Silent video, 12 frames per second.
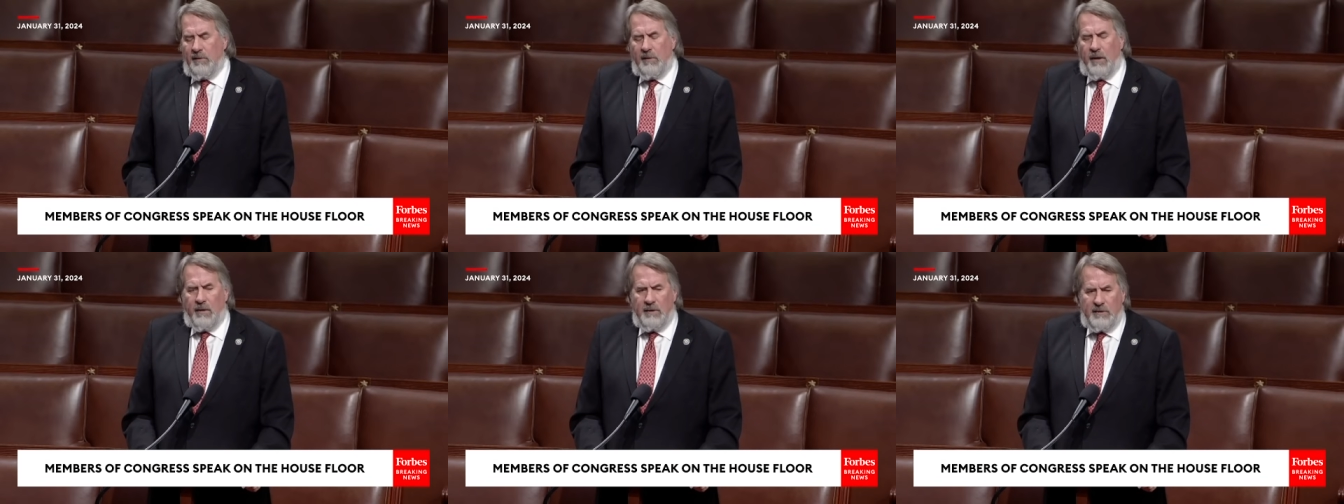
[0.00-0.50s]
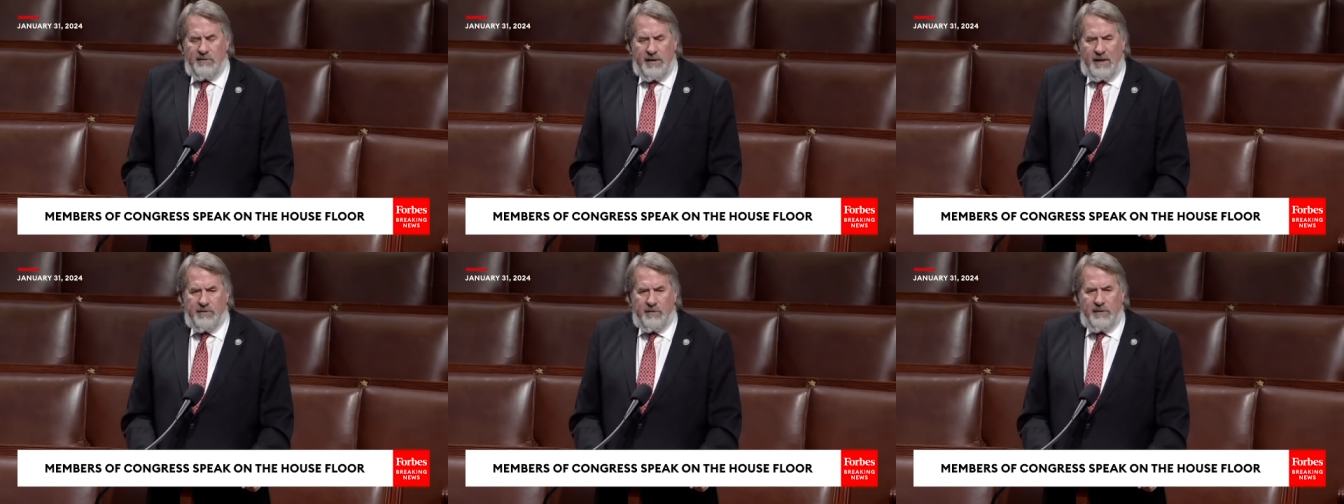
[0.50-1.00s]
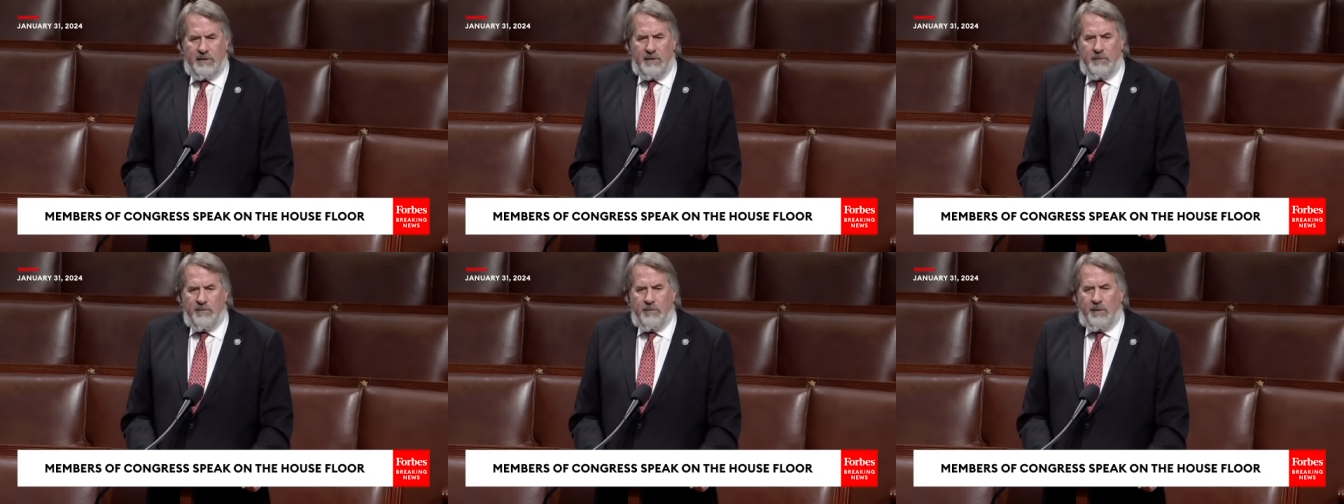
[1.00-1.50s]
not only disaster
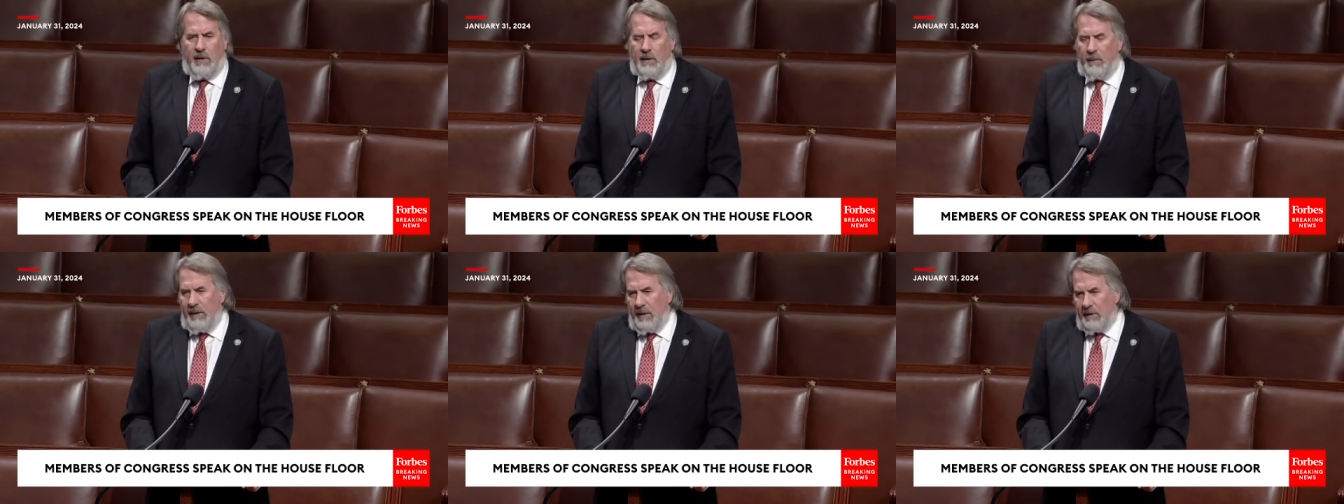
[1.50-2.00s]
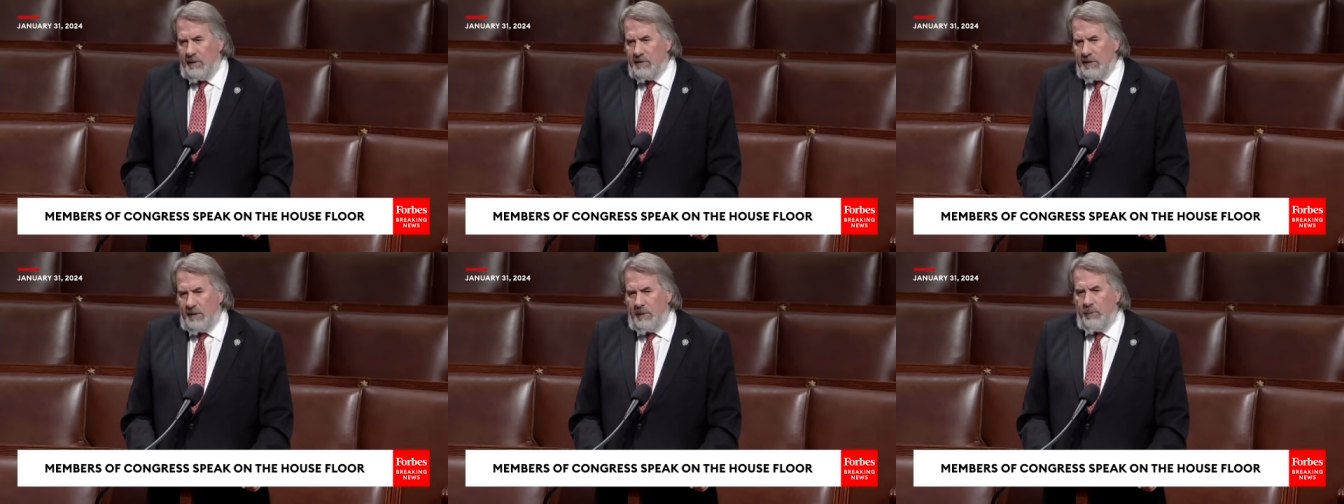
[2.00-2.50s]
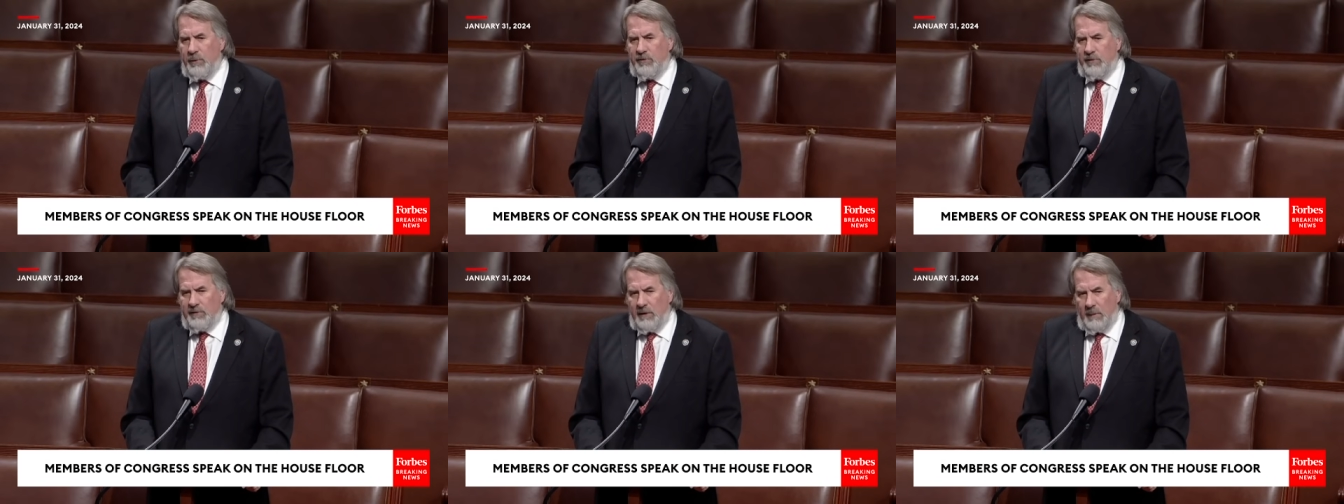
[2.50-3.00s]
victims, but all Americans and the
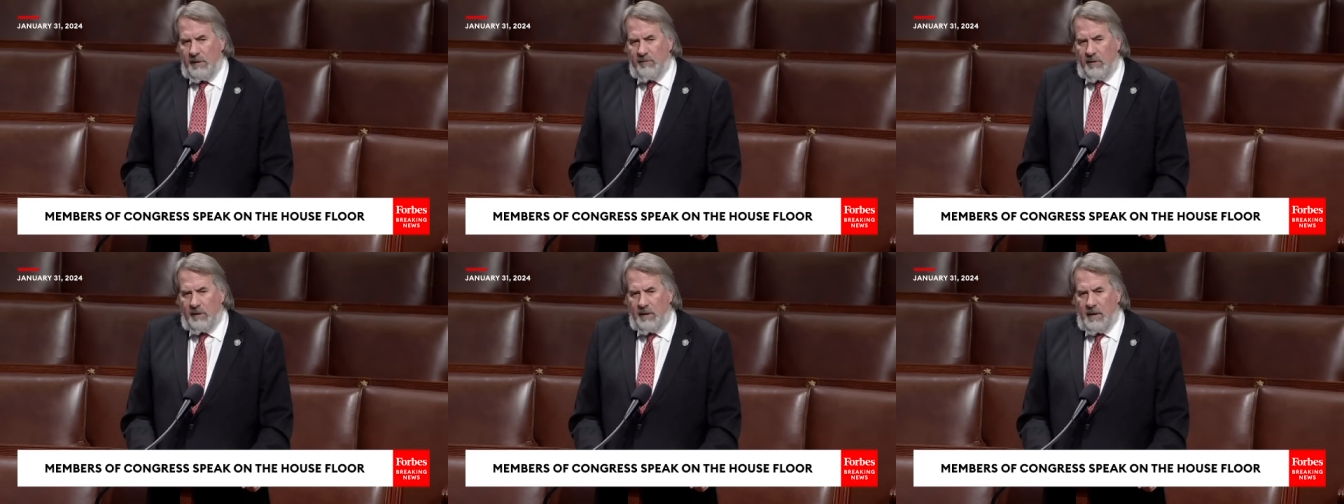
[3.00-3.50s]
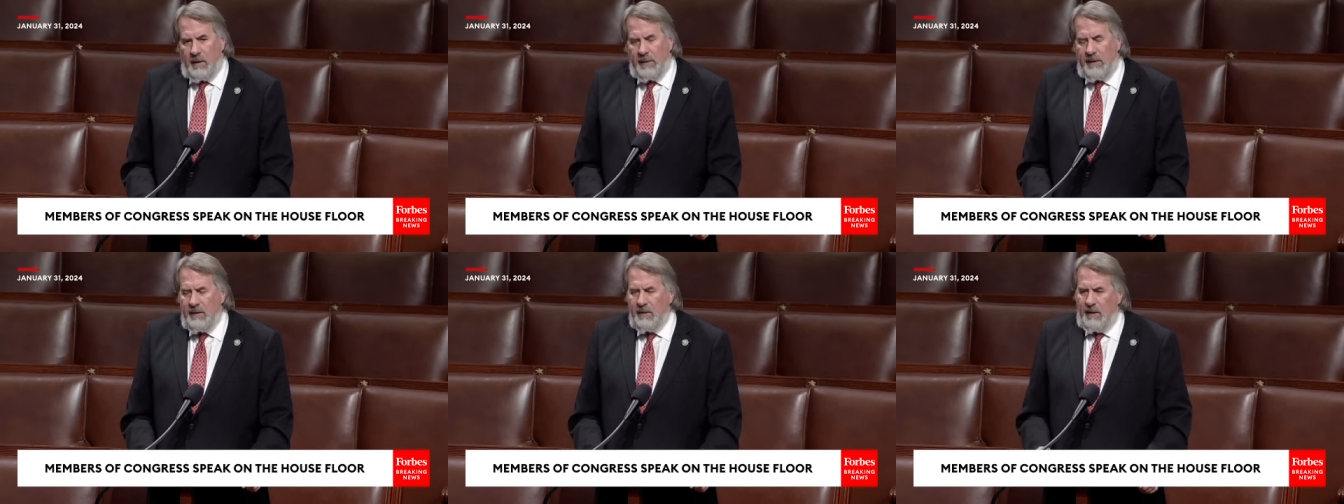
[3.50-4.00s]
boost it's going to be for our economy